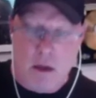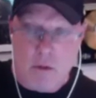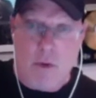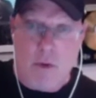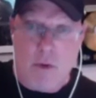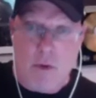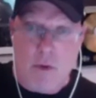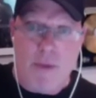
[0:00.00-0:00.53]

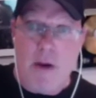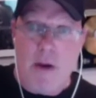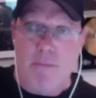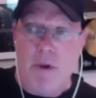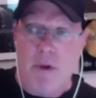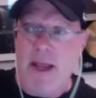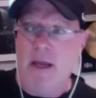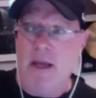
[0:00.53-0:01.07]
We're up there
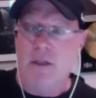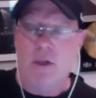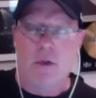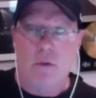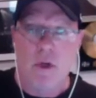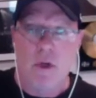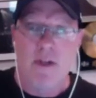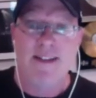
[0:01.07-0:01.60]
playing
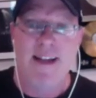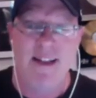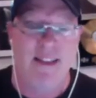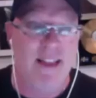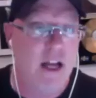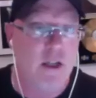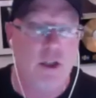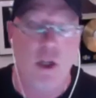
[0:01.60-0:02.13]
to
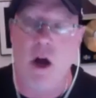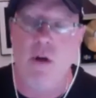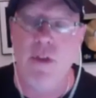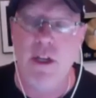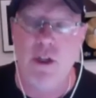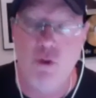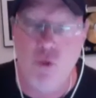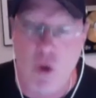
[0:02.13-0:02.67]
10,000 of the
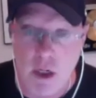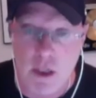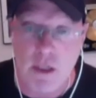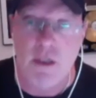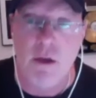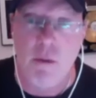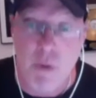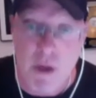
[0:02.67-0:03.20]

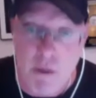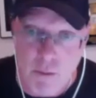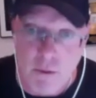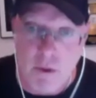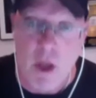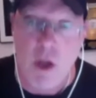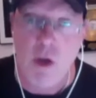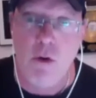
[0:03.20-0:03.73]
drunkest people